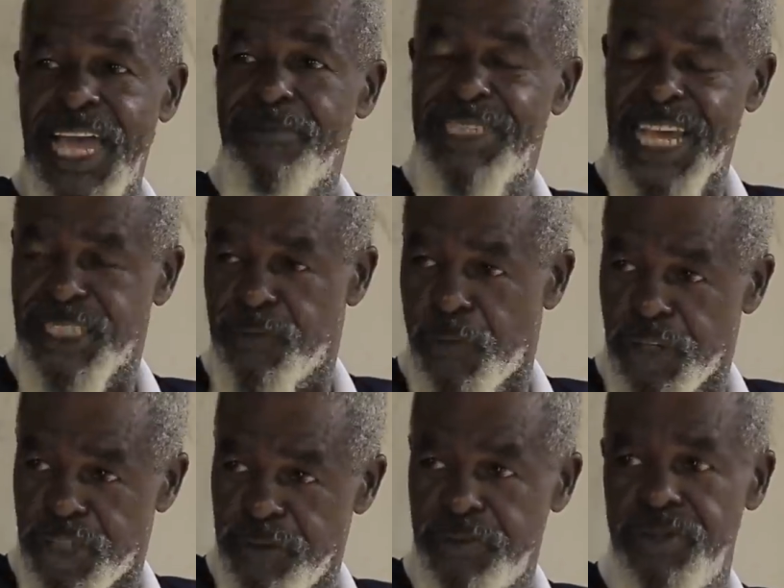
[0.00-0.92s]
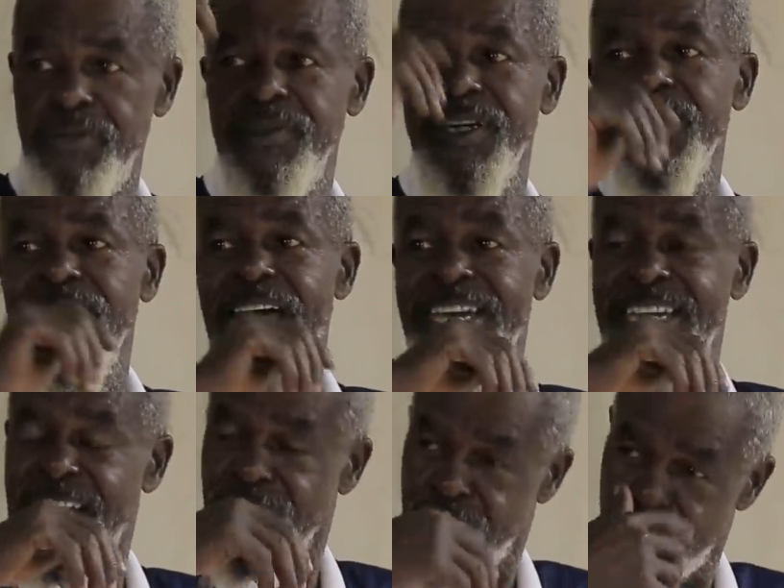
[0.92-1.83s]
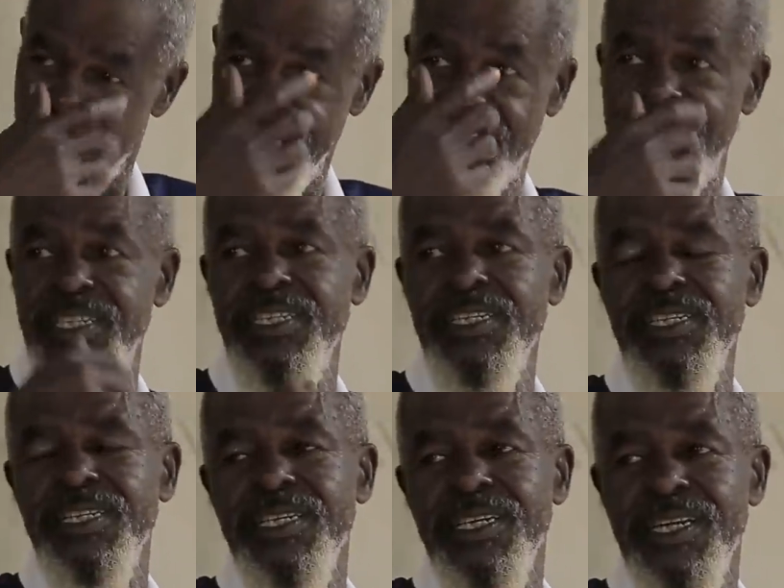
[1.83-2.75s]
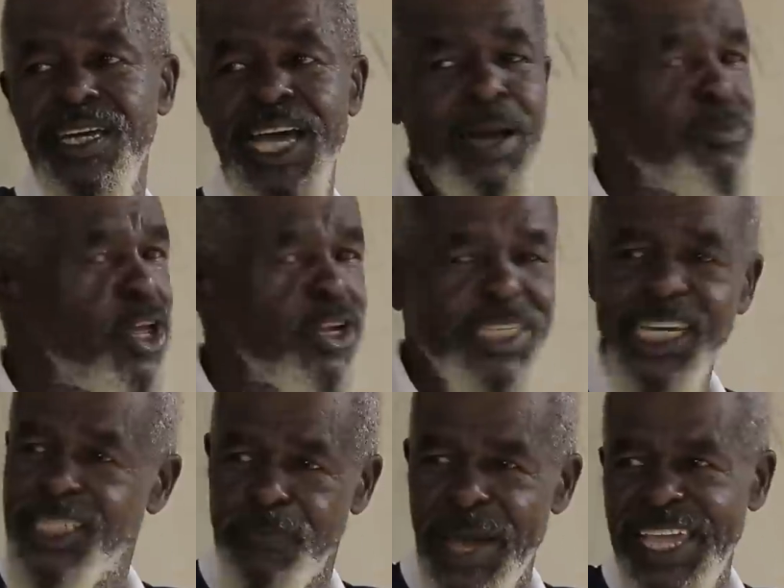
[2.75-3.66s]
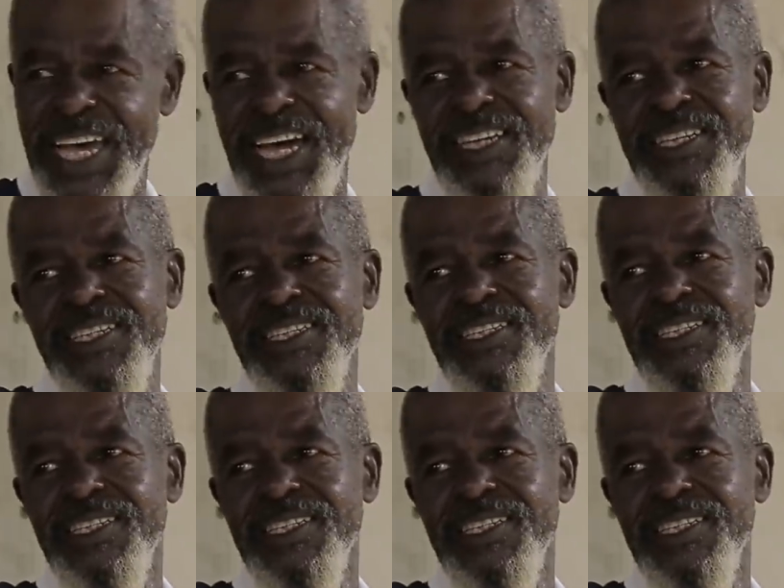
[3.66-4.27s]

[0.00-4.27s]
times as possible, I can do it. I'm not expired.